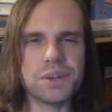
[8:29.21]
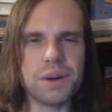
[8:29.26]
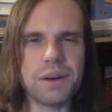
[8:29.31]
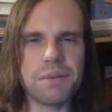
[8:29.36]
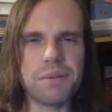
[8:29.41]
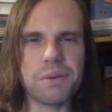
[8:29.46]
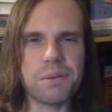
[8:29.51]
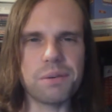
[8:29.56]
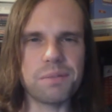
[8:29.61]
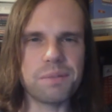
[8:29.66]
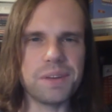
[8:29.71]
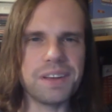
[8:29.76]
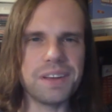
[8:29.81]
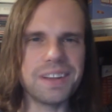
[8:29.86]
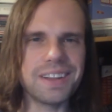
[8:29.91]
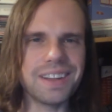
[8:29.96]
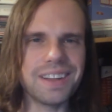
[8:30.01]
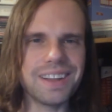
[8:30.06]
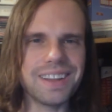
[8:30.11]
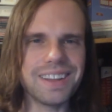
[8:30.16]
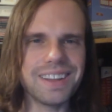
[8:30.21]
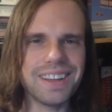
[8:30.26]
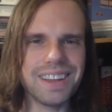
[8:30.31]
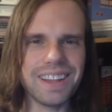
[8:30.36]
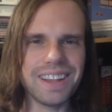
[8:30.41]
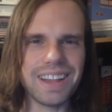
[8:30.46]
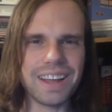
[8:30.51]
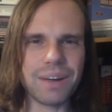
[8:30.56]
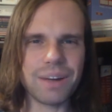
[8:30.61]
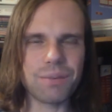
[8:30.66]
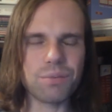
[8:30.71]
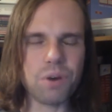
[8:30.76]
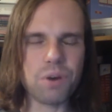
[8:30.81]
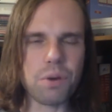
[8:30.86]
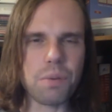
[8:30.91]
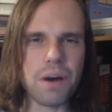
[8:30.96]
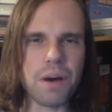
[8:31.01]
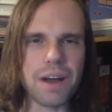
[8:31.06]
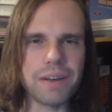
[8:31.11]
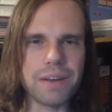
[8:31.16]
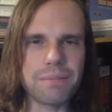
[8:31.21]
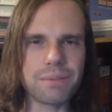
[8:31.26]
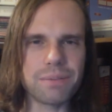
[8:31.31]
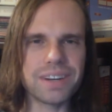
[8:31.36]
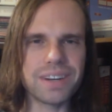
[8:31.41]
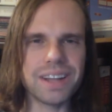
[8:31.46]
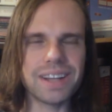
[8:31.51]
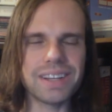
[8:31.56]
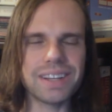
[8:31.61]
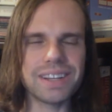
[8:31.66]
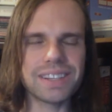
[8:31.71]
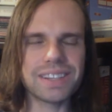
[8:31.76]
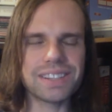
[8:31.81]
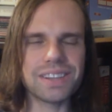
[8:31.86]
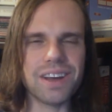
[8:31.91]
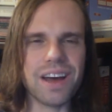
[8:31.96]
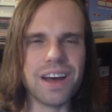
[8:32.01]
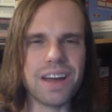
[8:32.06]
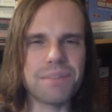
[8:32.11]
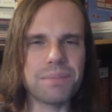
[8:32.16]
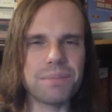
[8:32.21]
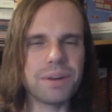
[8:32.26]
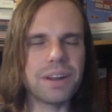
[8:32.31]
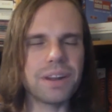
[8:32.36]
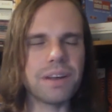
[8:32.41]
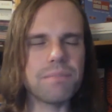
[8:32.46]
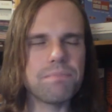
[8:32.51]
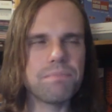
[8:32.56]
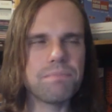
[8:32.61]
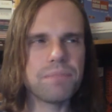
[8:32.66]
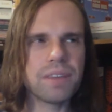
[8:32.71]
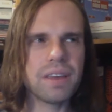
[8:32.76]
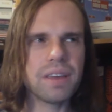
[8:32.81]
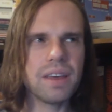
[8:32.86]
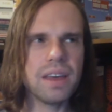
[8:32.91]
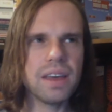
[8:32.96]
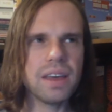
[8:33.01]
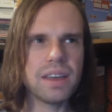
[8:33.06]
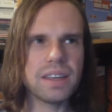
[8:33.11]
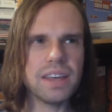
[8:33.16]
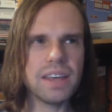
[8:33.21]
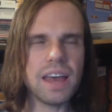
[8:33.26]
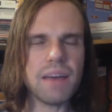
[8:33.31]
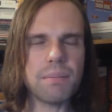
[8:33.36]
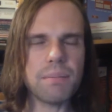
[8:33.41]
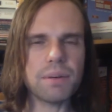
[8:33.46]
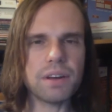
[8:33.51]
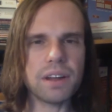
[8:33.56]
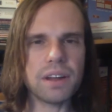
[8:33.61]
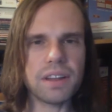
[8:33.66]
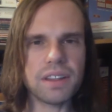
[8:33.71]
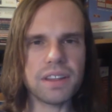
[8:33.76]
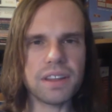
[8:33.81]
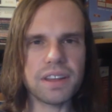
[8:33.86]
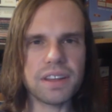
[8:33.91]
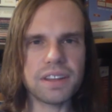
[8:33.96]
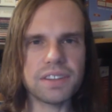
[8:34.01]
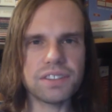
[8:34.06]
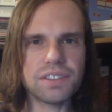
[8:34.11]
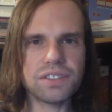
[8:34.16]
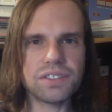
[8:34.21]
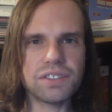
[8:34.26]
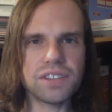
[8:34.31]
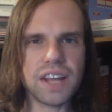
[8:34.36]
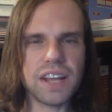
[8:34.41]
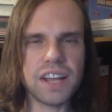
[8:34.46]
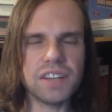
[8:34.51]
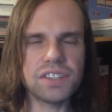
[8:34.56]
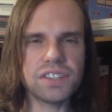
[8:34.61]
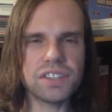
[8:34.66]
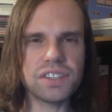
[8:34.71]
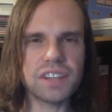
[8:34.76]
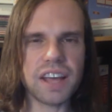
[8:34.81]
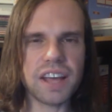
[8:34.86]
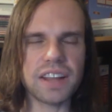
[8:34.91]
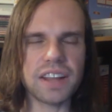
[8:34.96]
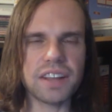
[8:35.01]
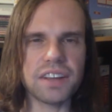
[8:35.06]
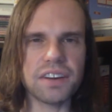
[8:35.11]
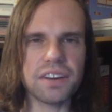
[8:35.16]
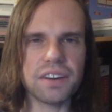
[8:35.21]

I won't be like a robot and pretend it's not. But yeah, but the change in kind of